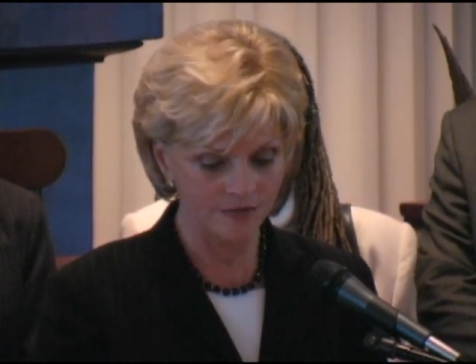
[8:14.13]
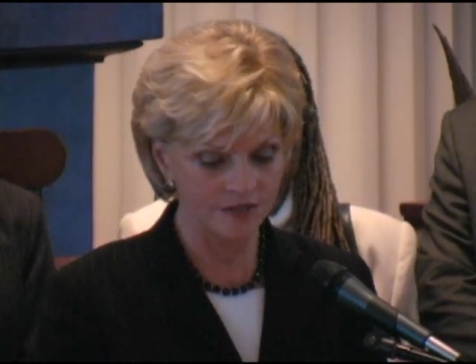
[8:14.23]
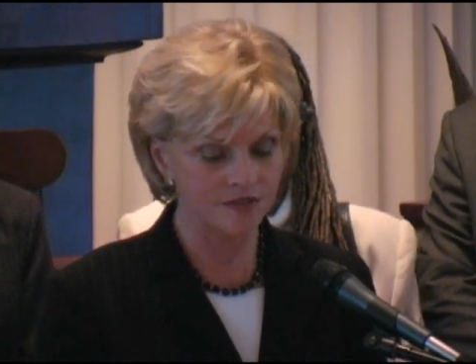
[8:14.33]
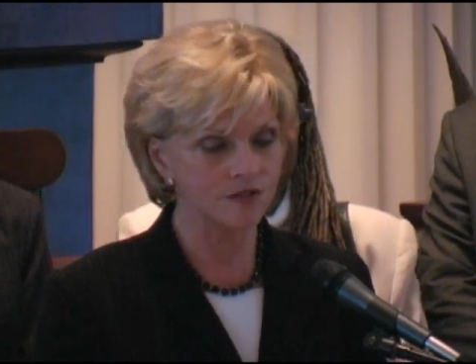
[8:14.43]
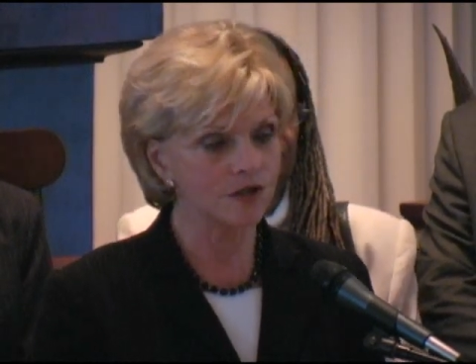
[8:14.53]

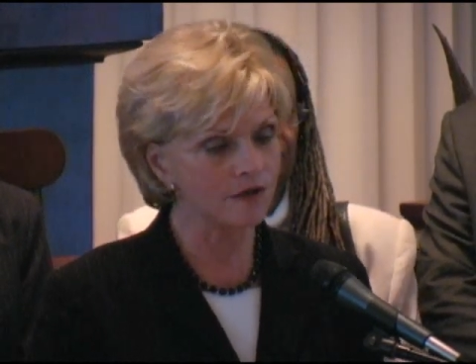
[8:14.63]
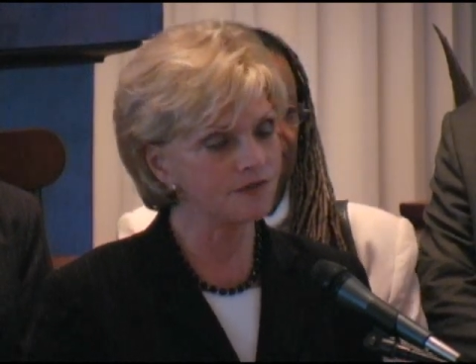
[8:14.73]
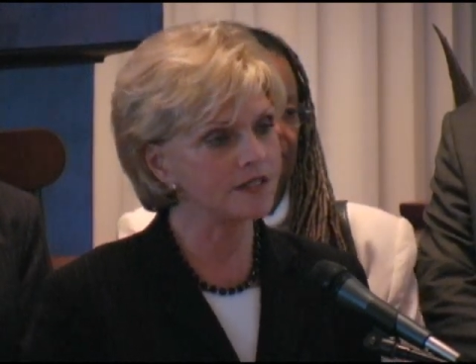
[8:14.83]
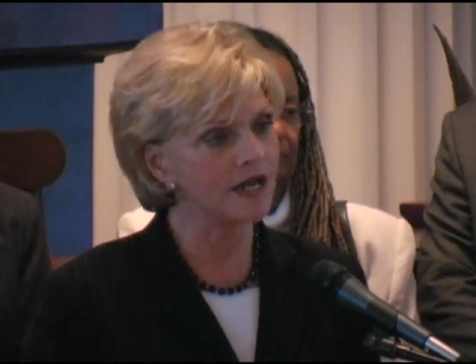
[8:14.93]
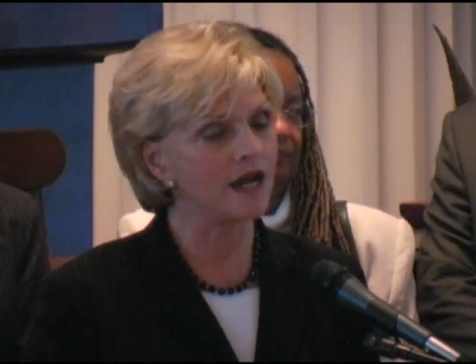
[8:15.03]
these
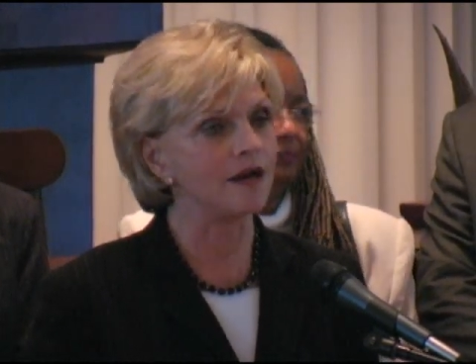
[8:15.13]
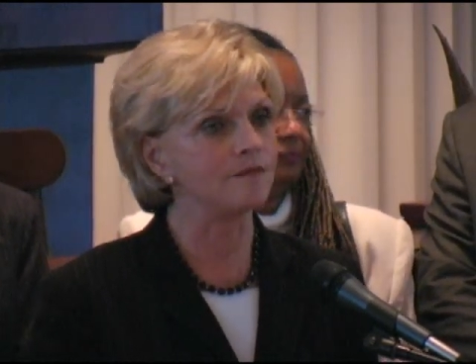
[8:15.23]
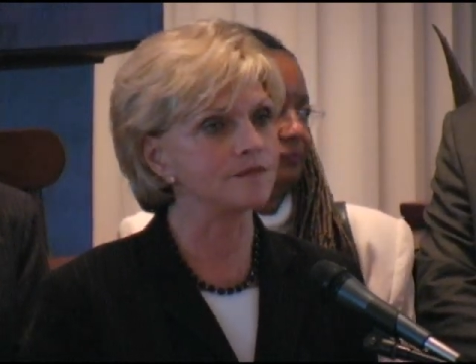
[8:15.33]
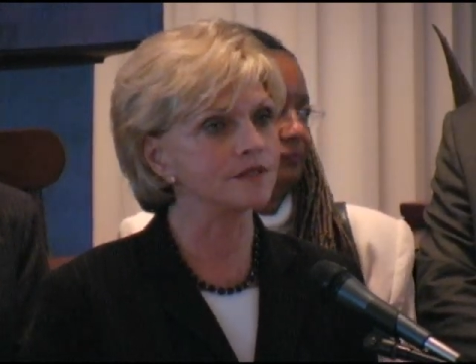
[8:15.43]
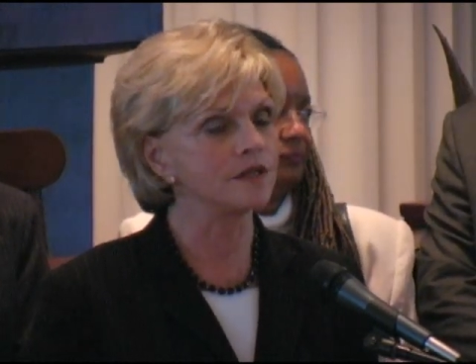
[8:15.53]
tough
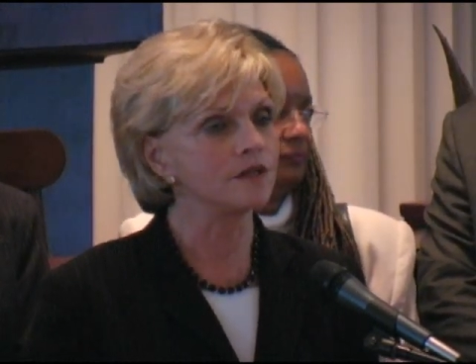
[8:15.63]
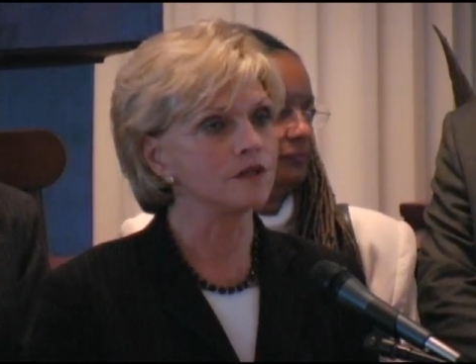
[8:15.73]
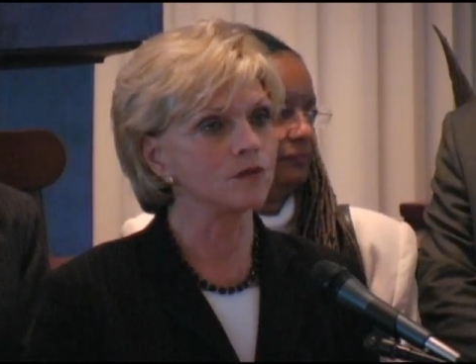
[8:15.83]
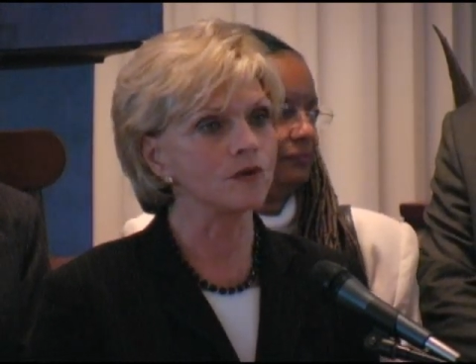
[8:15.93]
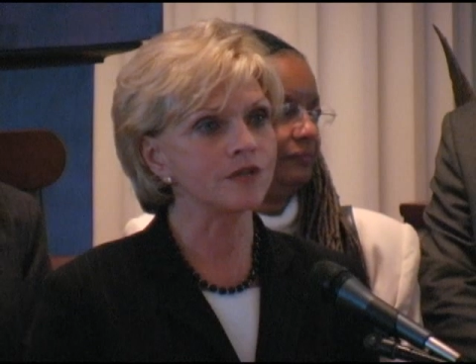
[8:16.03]
times,
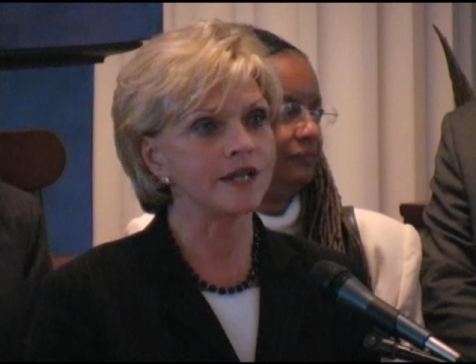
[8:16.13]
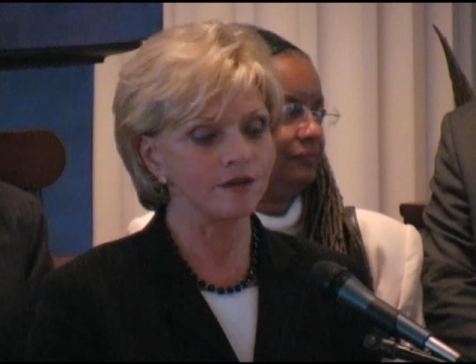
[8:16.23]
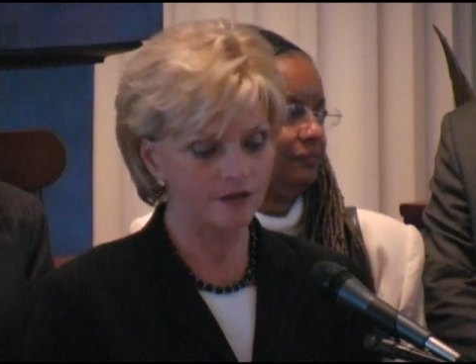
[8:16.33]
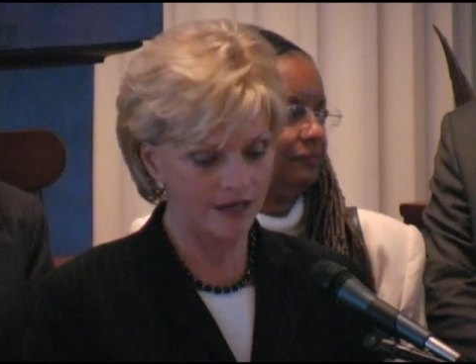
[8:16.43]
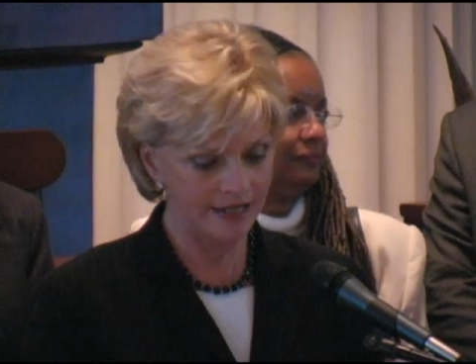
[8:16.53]
North
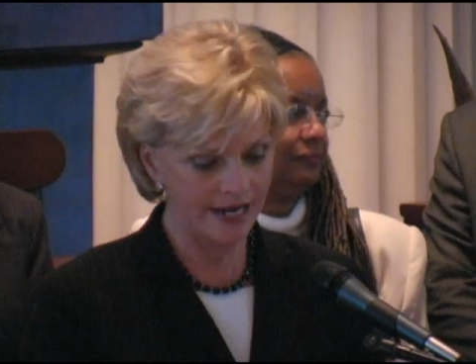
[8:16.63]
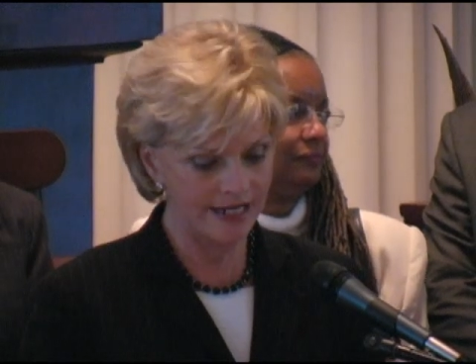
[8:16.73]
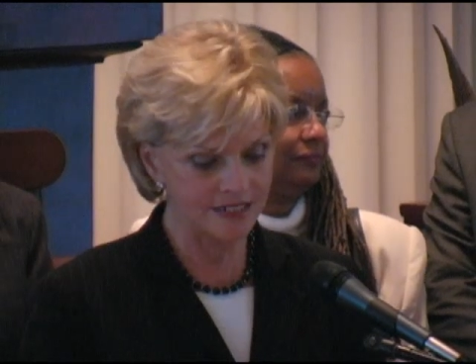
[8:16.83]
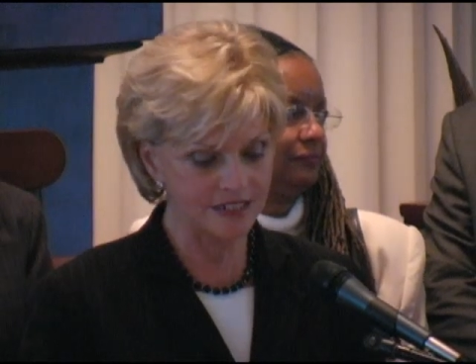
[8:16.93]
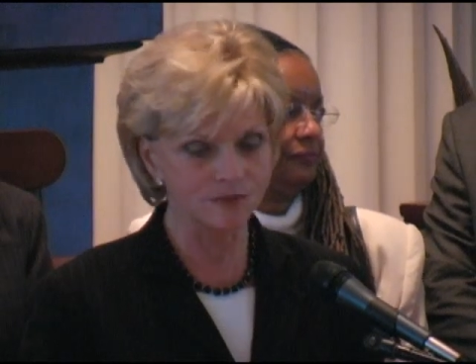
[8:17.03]
Carolina
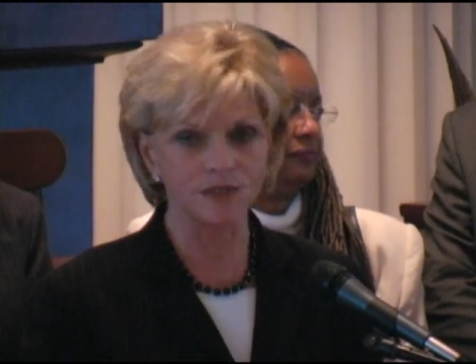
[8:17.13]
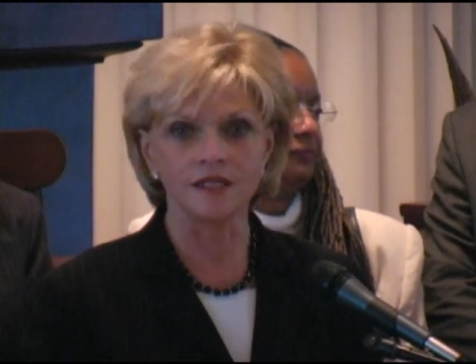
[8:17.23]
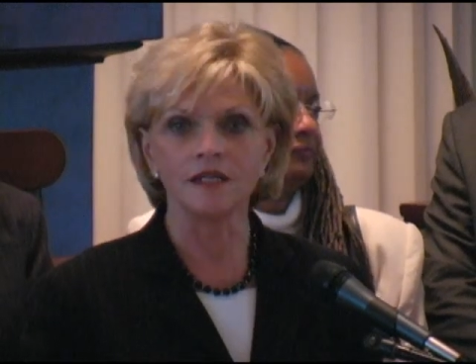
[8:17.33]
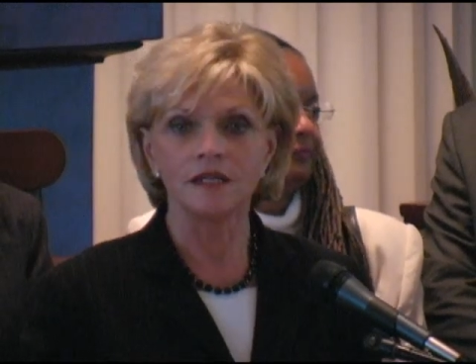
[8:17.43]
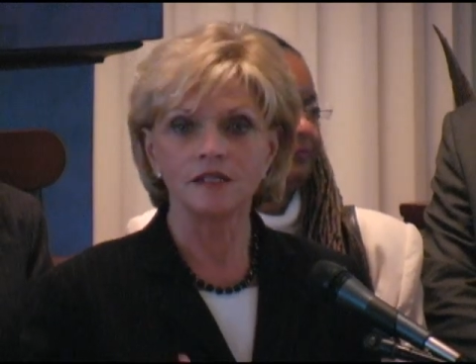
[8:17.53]
has to
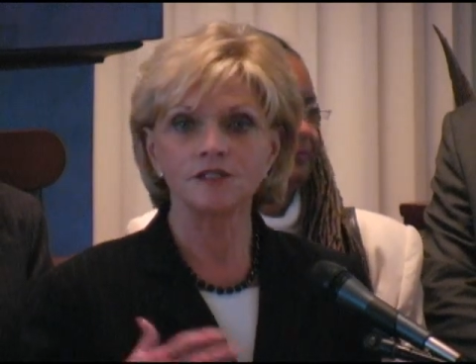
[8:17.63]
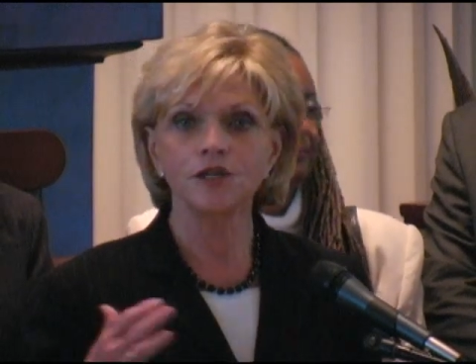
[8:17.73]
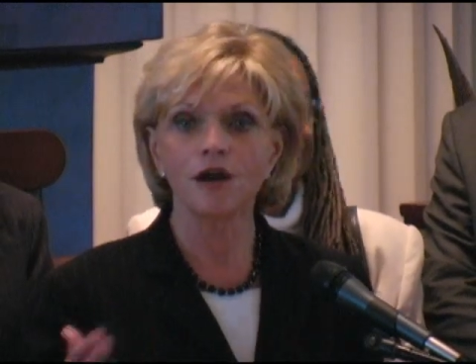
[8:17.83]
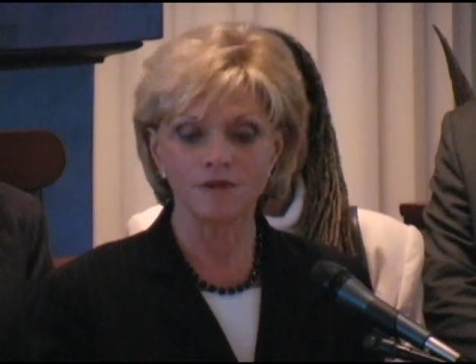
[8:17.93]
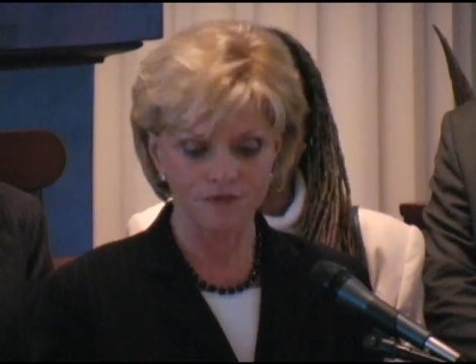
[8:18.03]
be
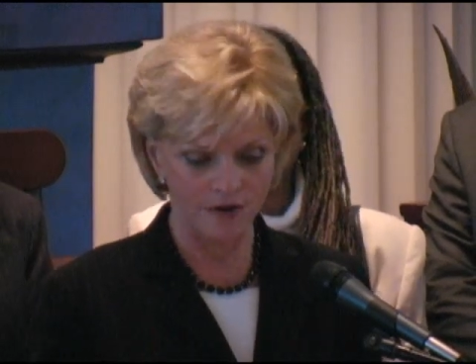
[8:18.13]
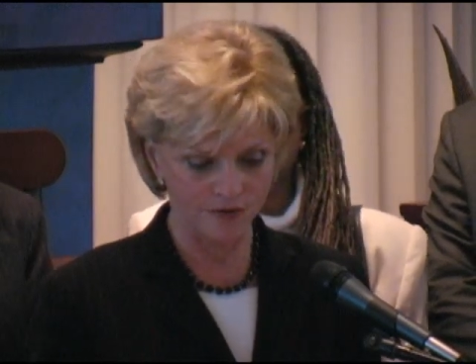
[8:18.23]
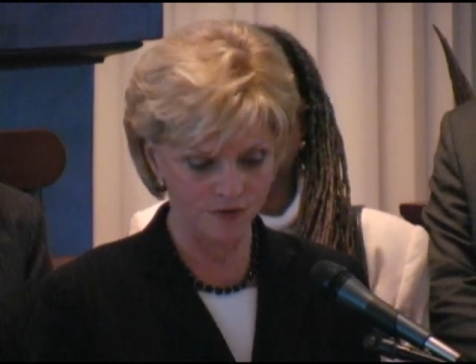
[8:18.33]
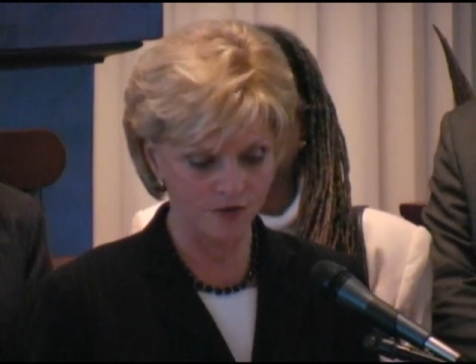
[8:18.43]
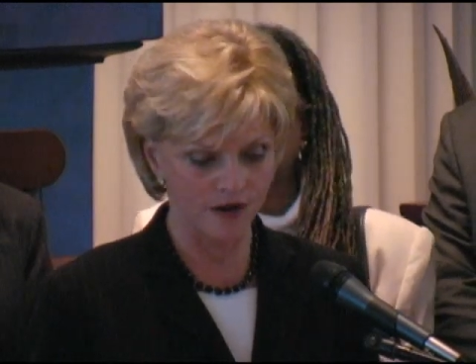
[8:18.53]
tough
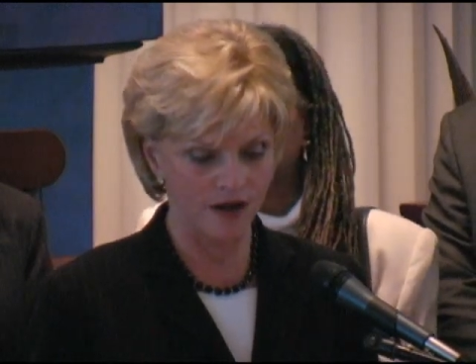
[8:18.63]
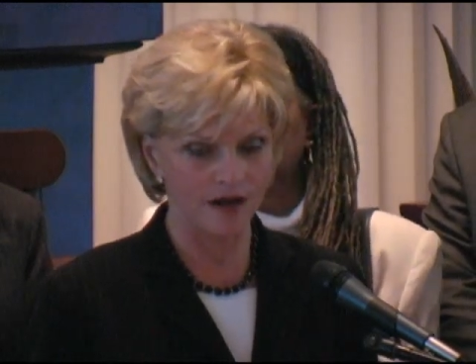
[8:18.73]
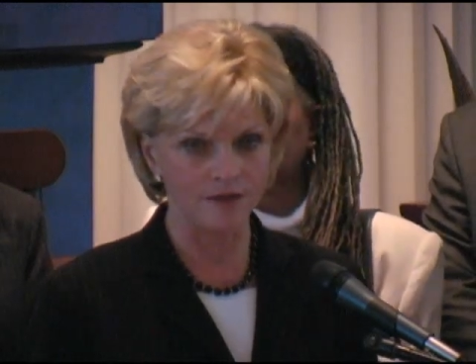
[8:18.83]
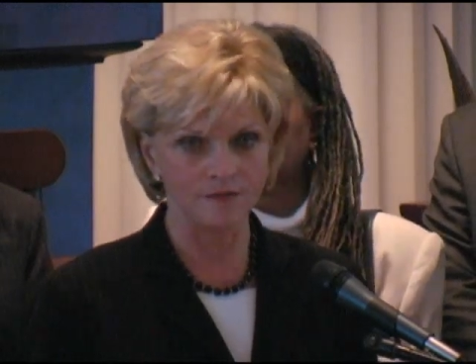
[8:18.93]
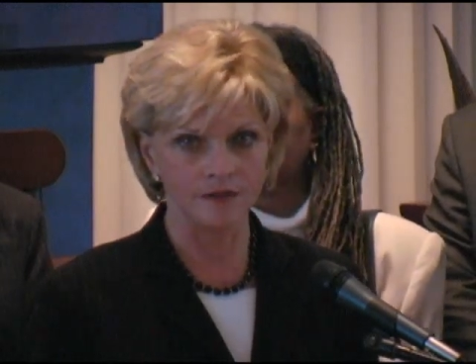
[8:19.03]
on
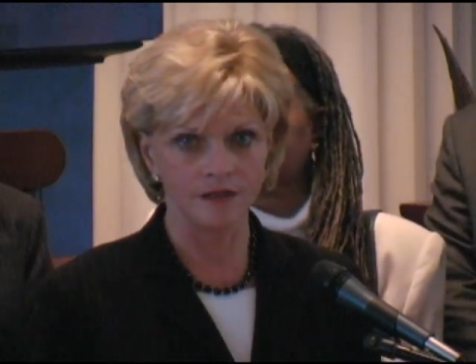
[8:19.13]
crime.